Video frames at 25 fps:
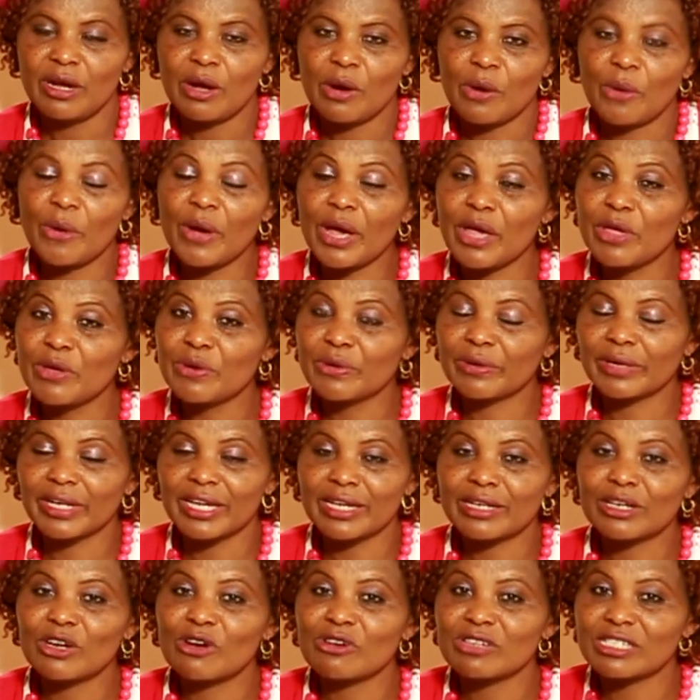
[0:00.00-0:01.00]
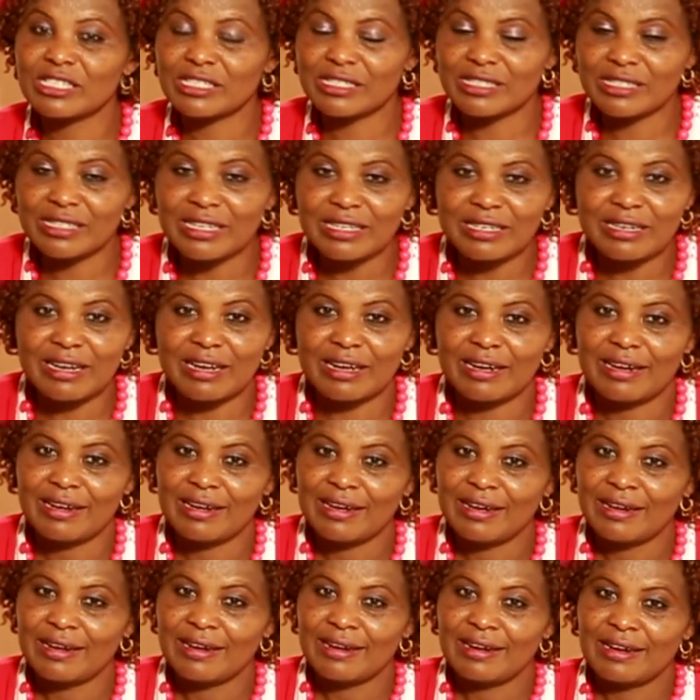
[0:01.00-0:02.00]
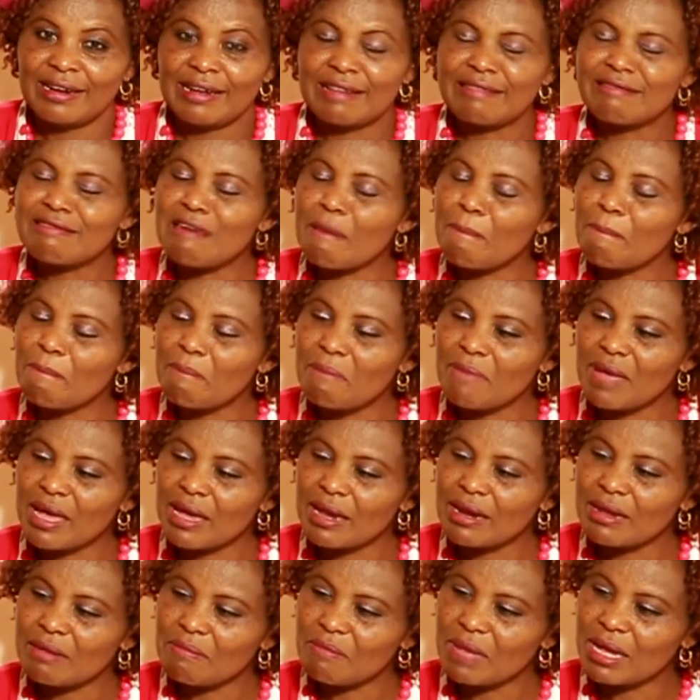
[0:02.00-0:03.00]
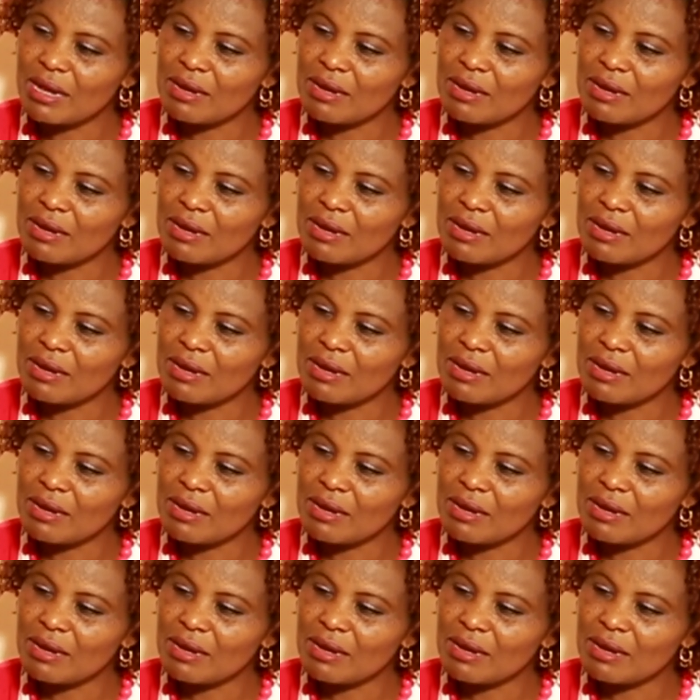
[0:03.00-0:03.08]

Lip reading: where you can consider the many